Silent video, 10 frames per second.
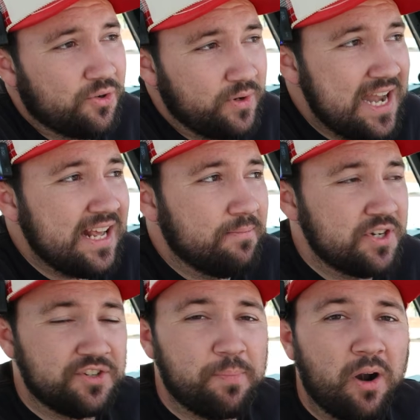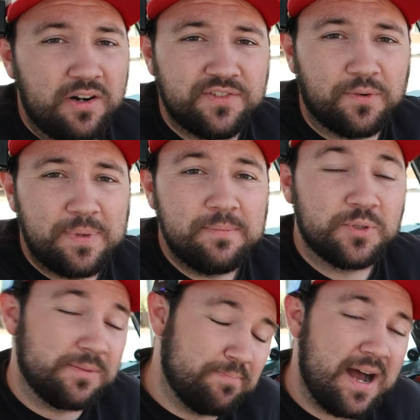creating a bunch of parts for
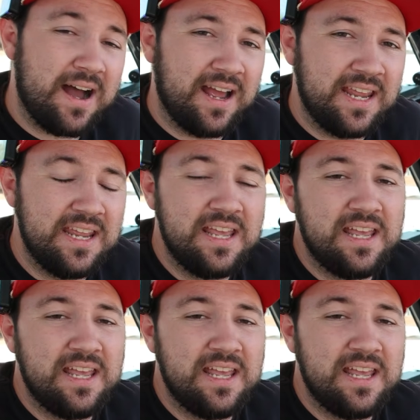people to buy,